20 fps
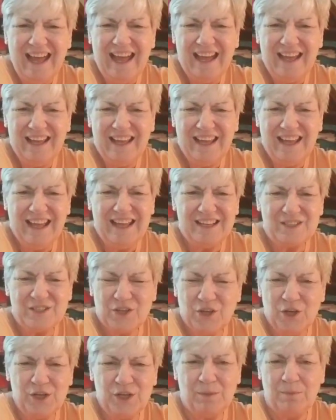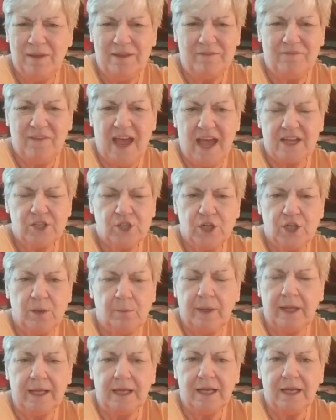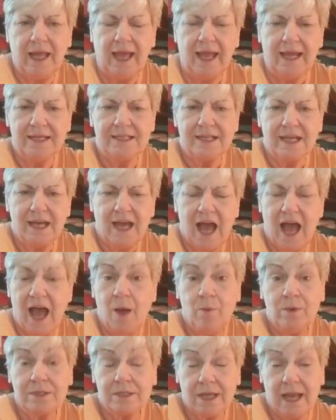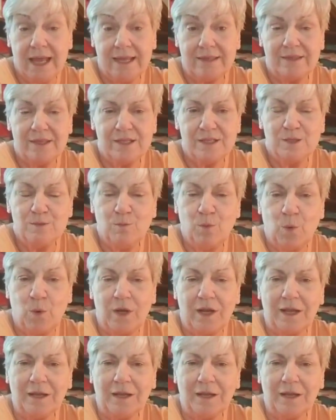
It's good to be fashionably late. I was late this morning.